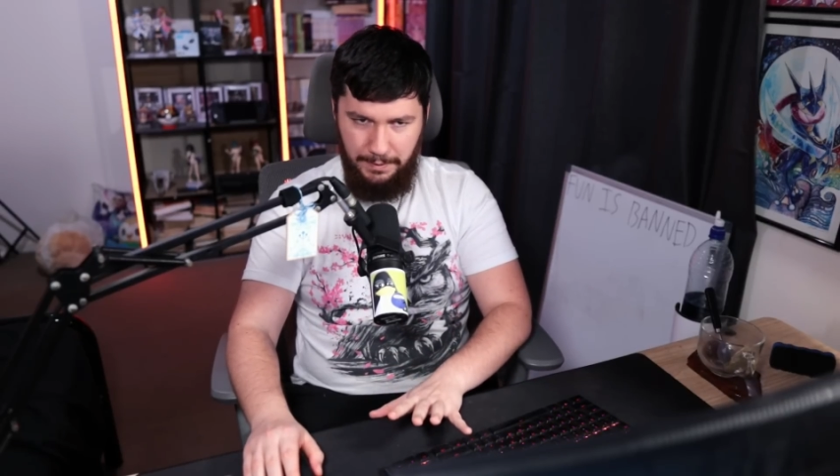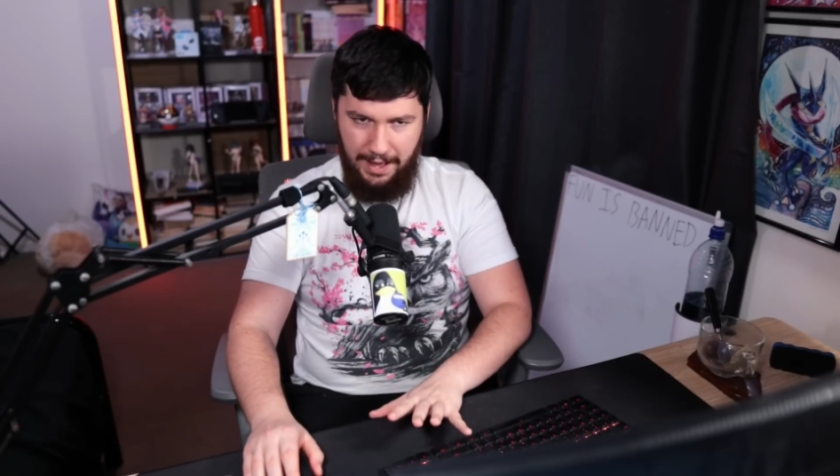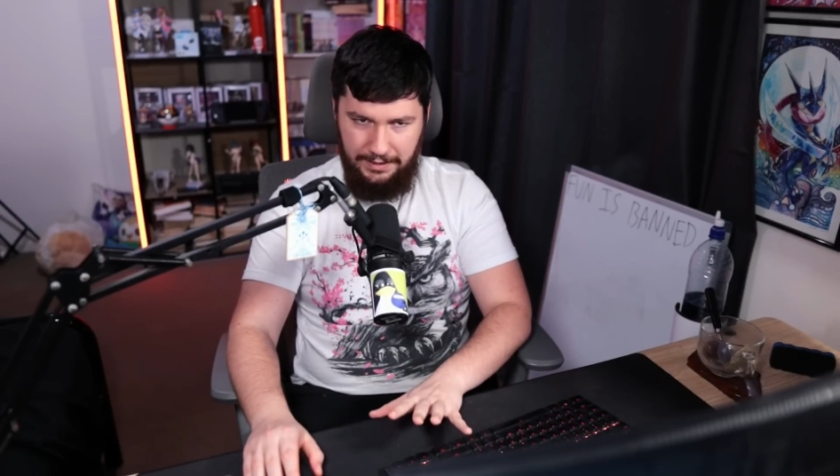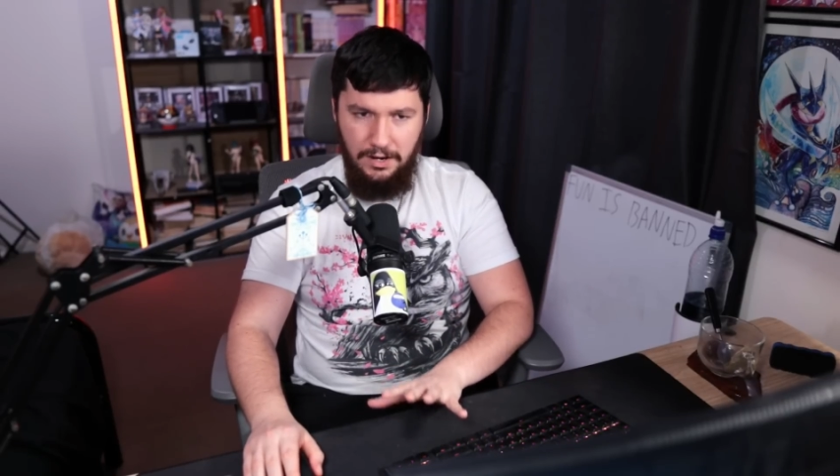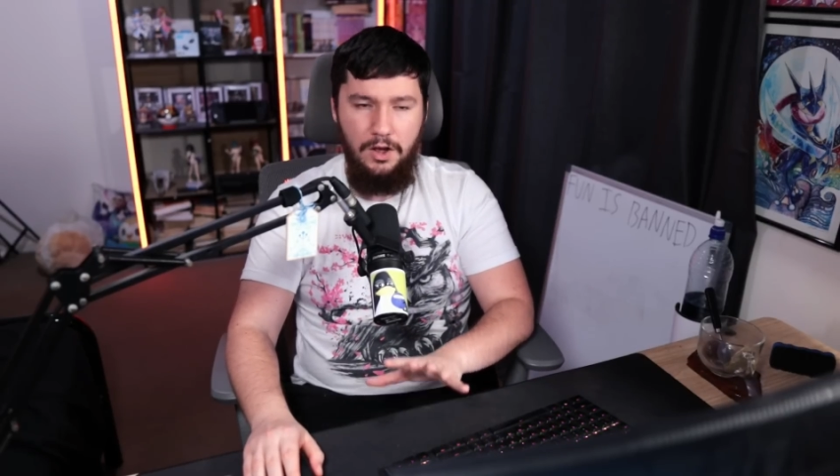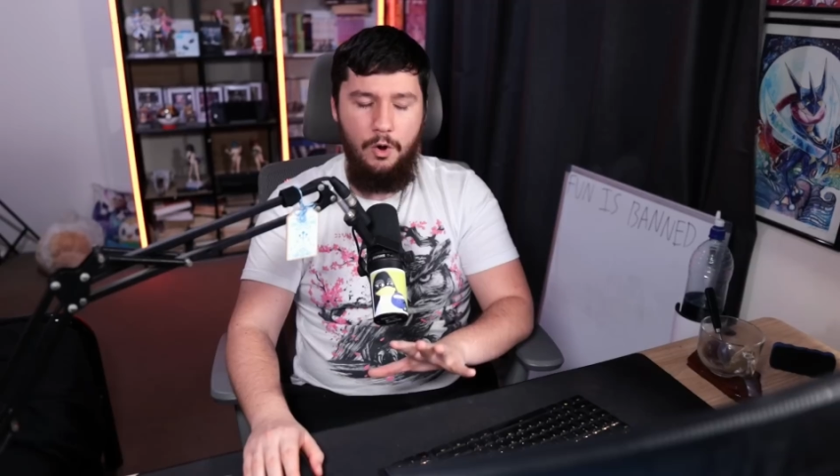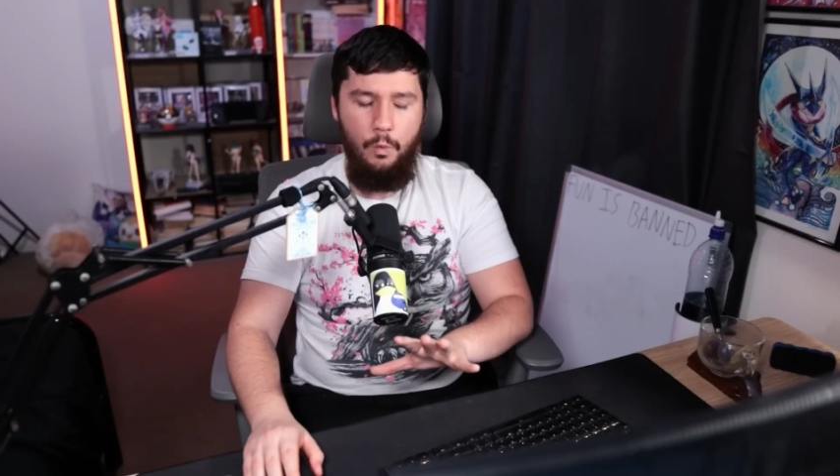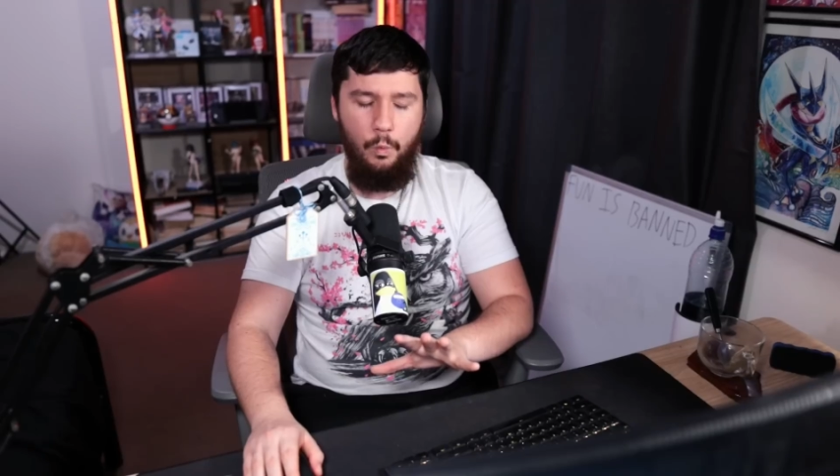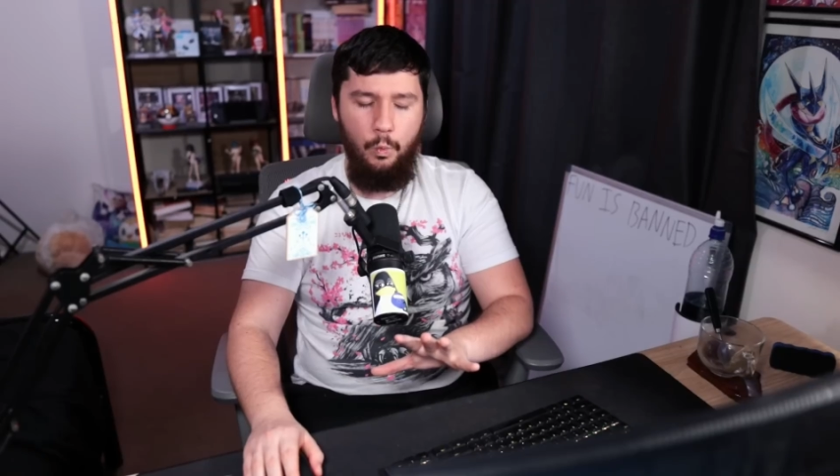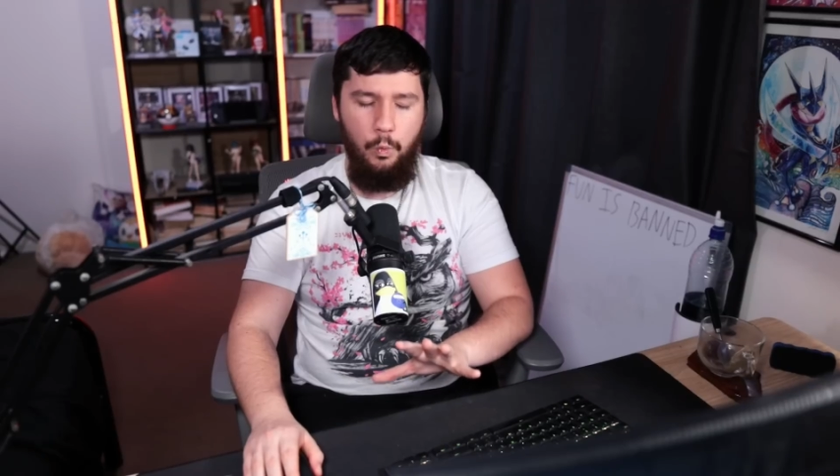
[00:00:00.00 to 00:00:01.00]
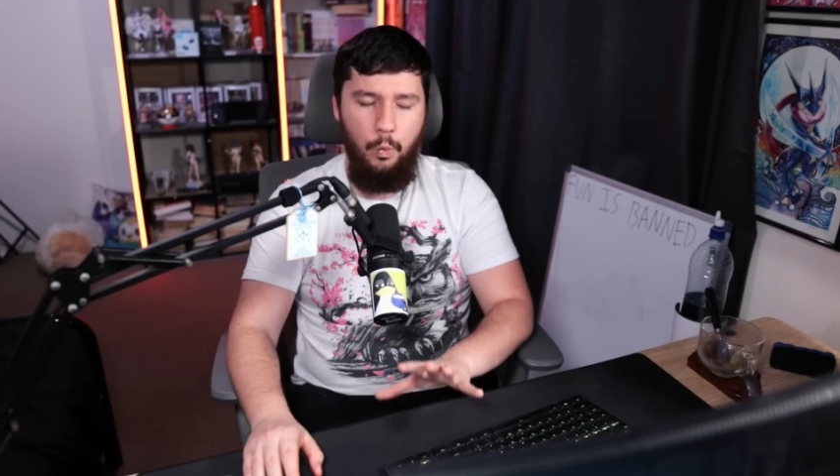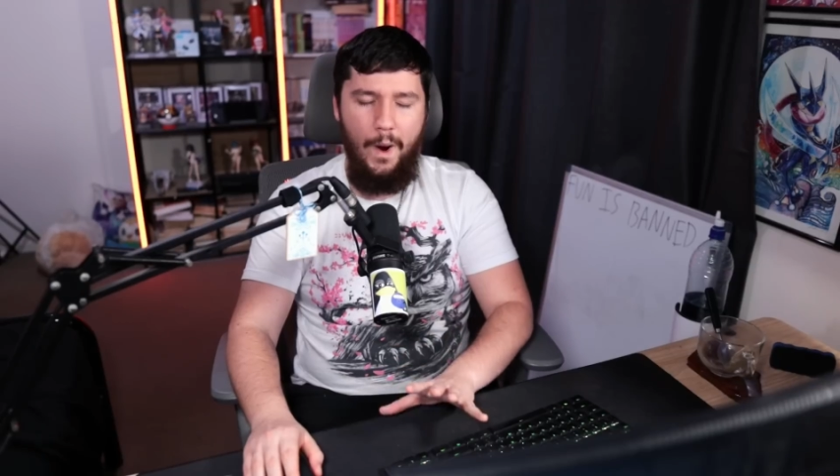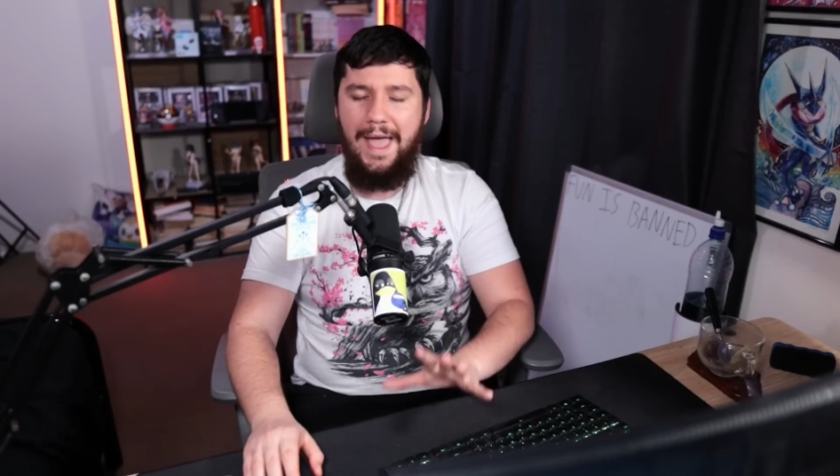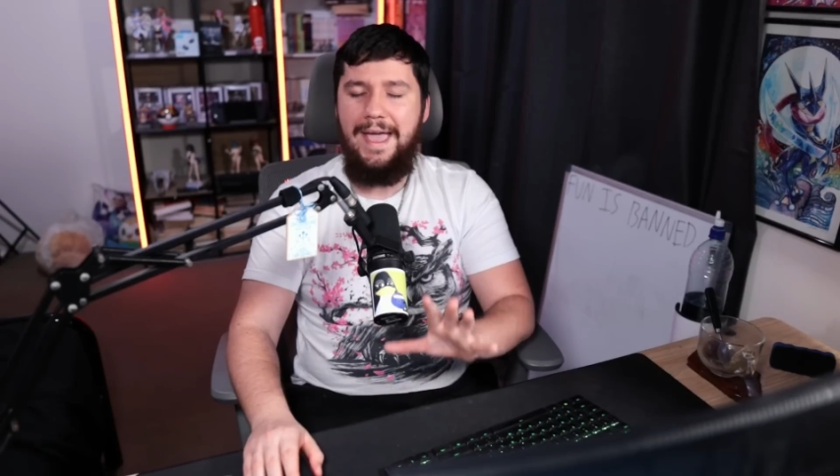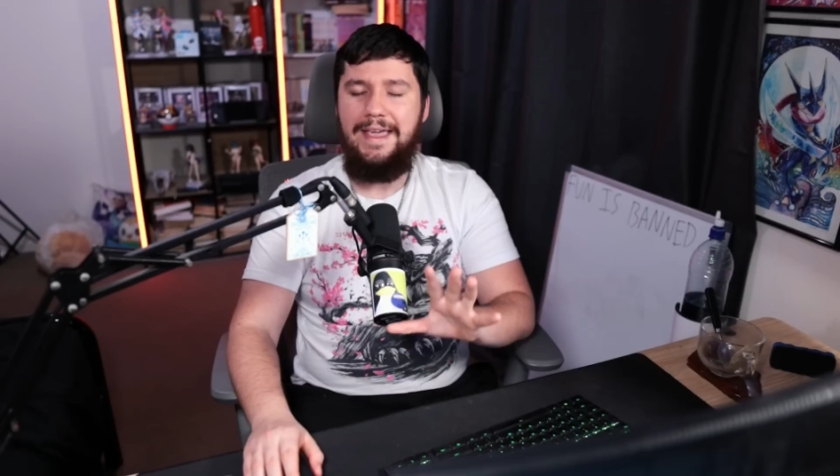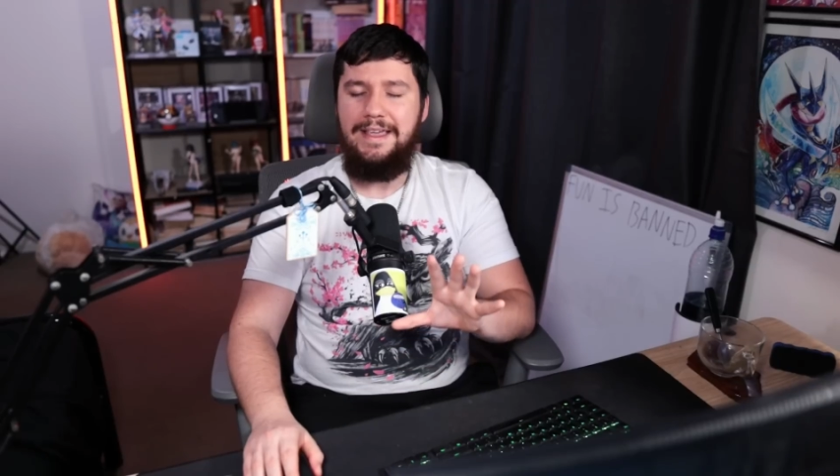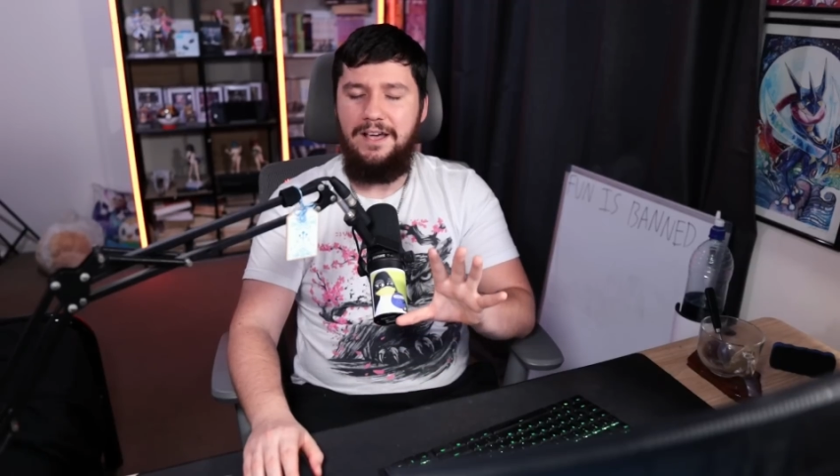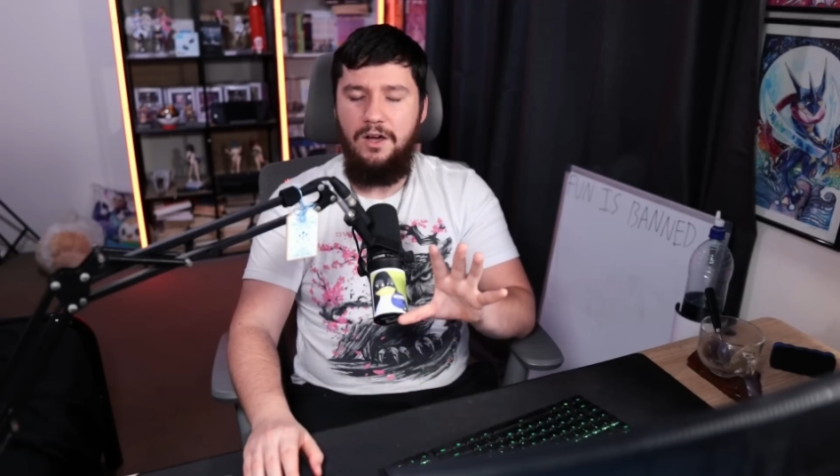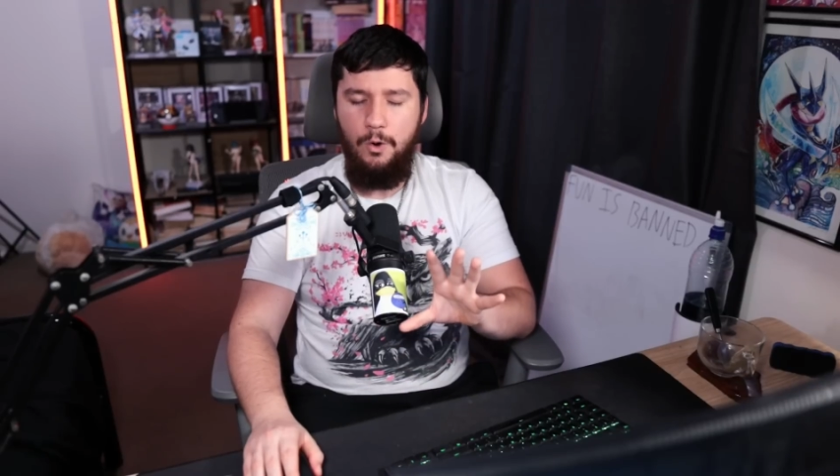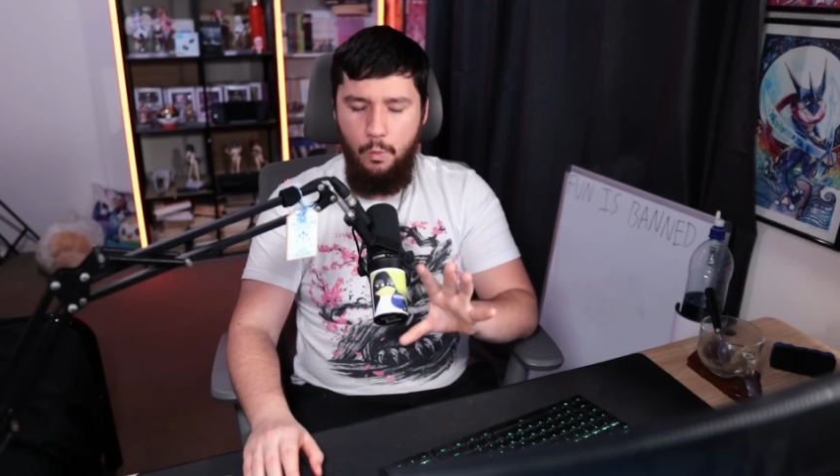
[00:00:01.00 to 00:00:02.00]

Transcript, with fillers: back way,